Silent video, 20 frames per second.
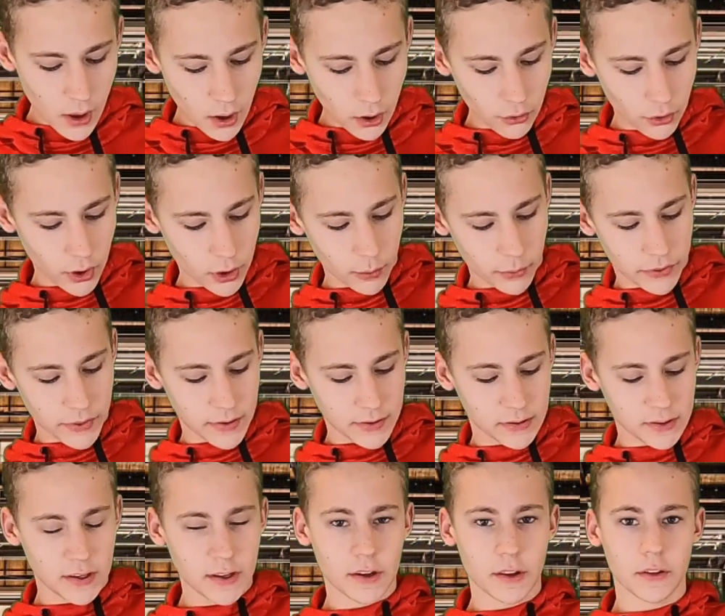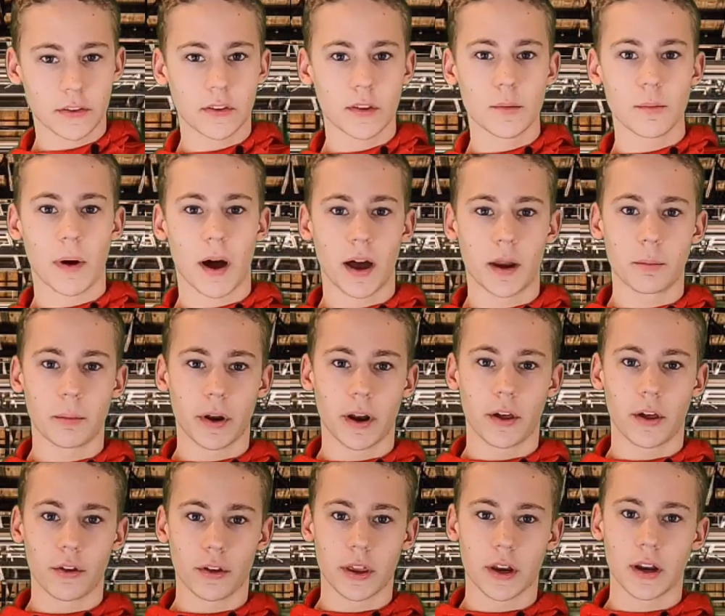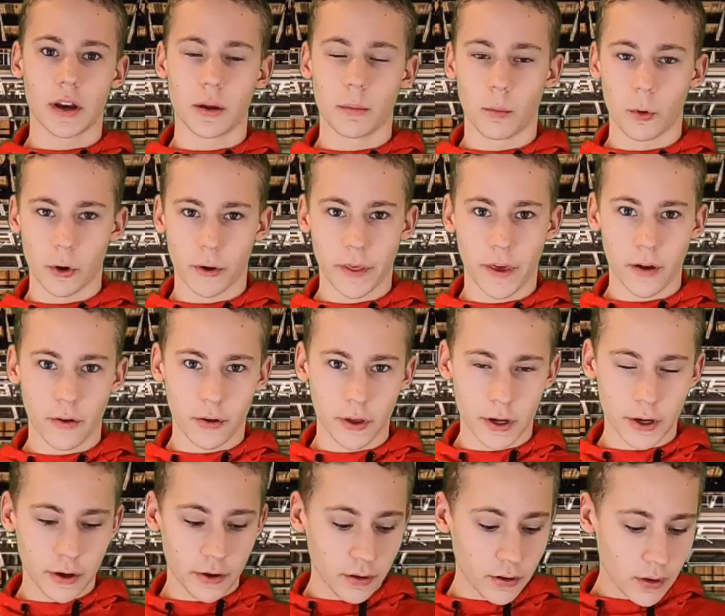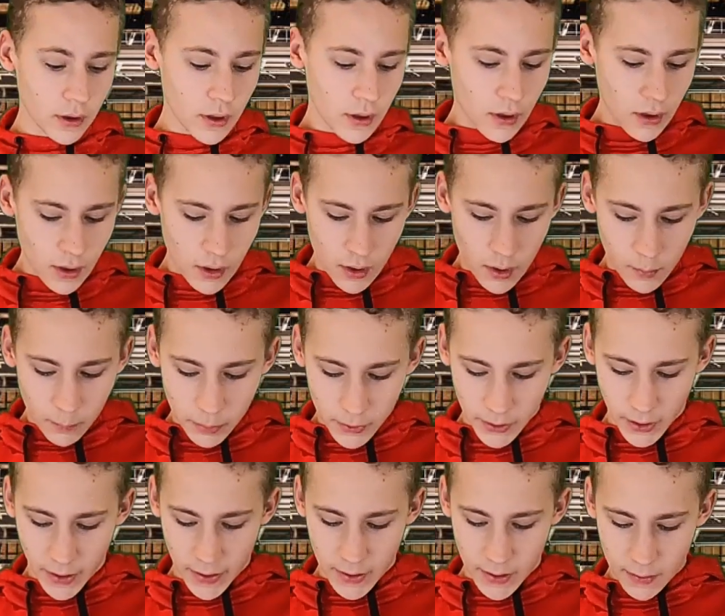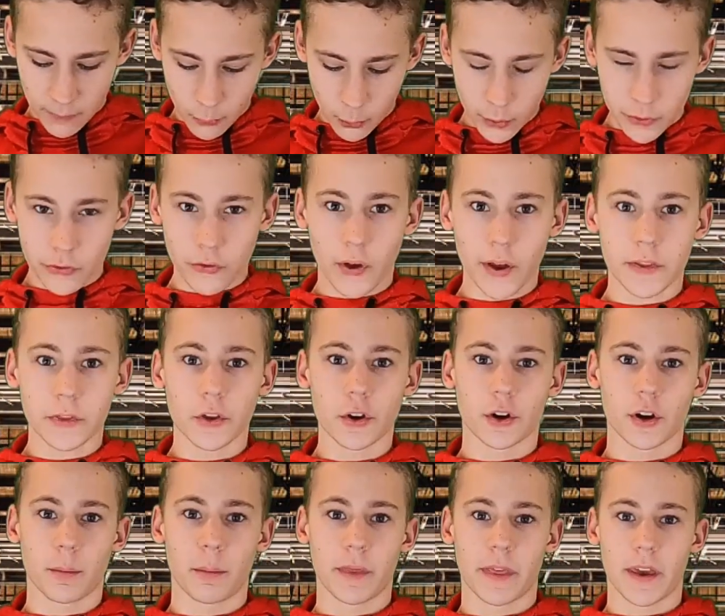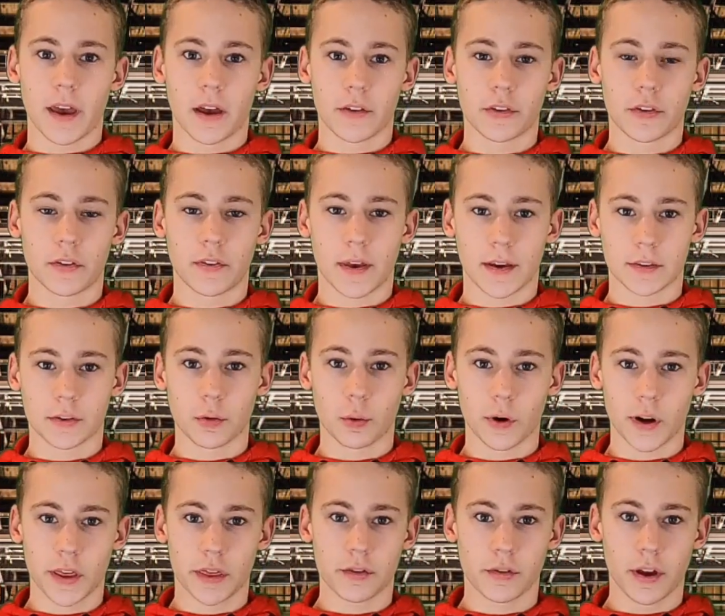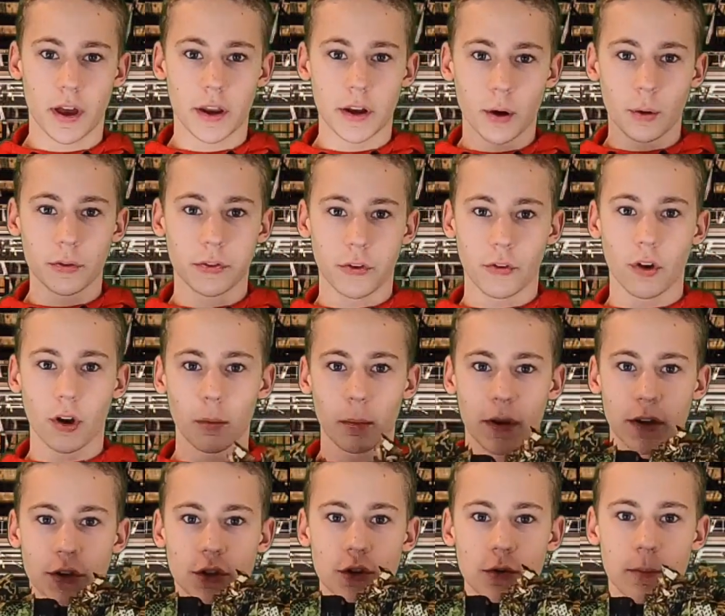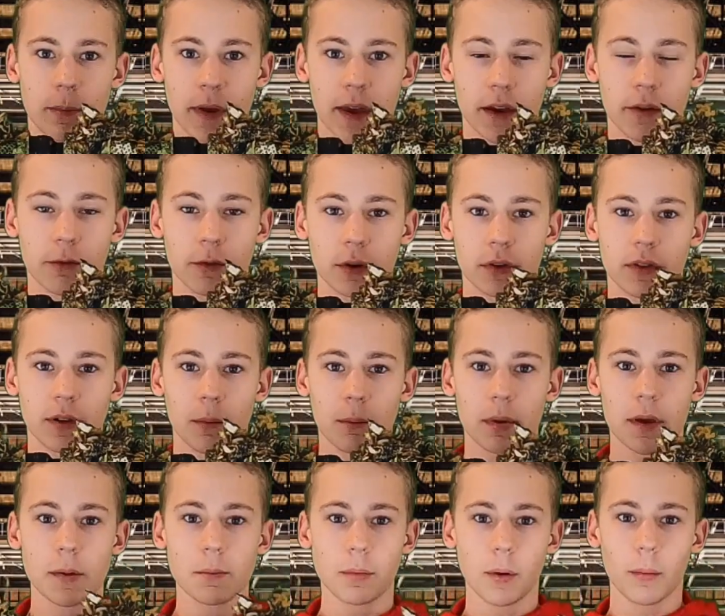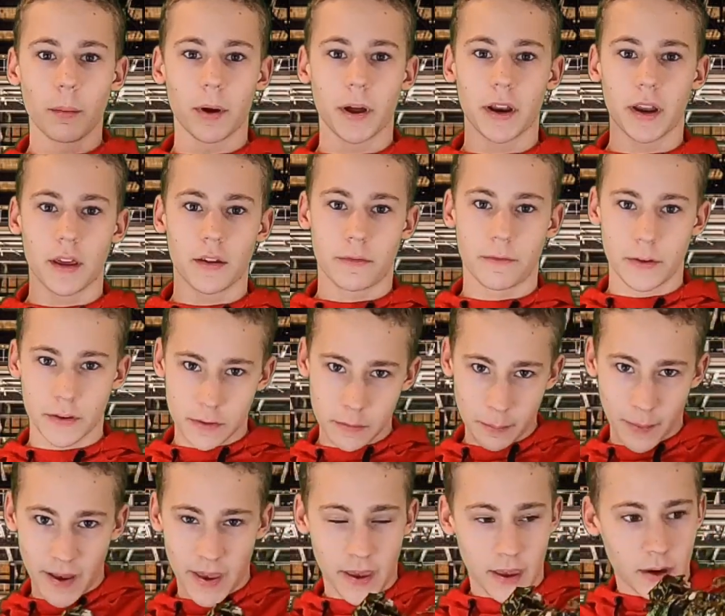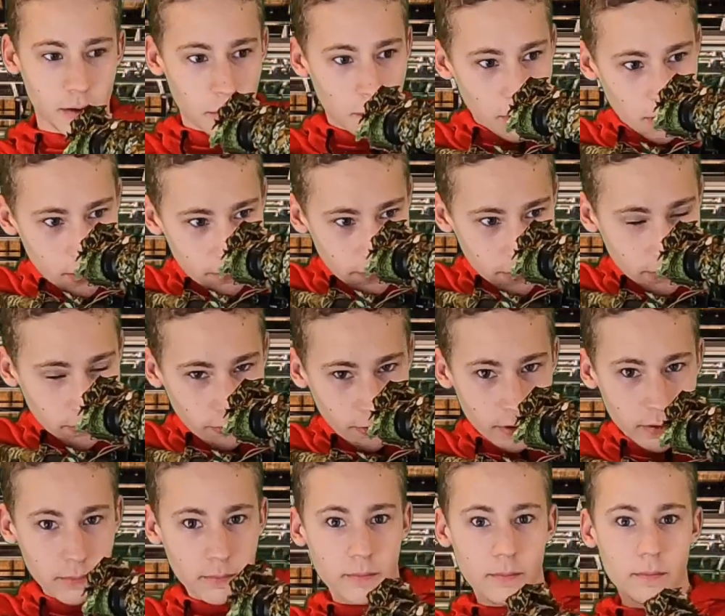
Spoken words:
along with a TDC mod, but I'll get into more of that later. But I have always liked the grip of the SSX303. I know it's a little bit too big for some people, but it fits my hand perfectly.